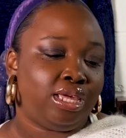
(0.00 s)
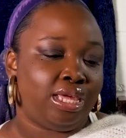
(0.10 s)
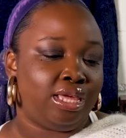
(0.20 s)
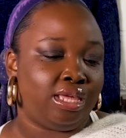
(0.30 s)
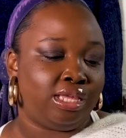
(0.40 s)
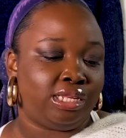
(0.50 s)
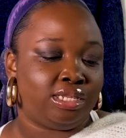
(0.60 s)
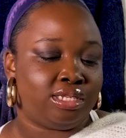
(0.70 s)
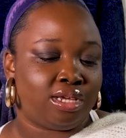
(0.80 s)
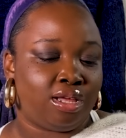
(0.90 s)

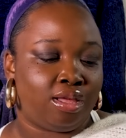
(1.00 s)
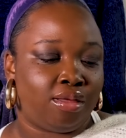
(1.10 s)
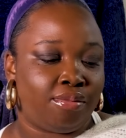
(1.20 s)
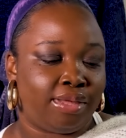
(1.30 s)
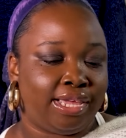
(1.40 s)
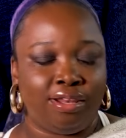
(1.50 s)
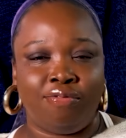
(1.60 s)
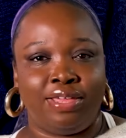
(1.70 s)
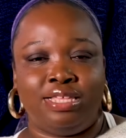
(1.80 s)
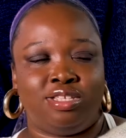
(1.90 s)
And I
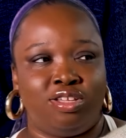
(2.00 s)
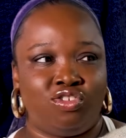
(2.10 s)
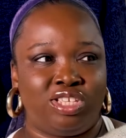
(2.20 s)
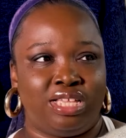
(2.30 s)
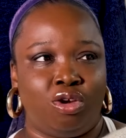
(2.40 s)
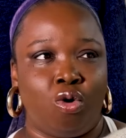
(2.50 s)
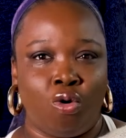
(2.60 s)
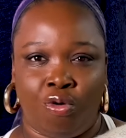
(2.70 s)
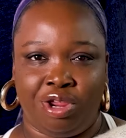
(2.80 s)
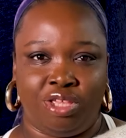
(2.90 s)
love that it's not just like
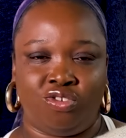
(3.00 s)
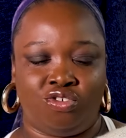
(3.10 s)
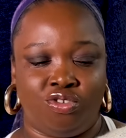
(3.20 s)
orange,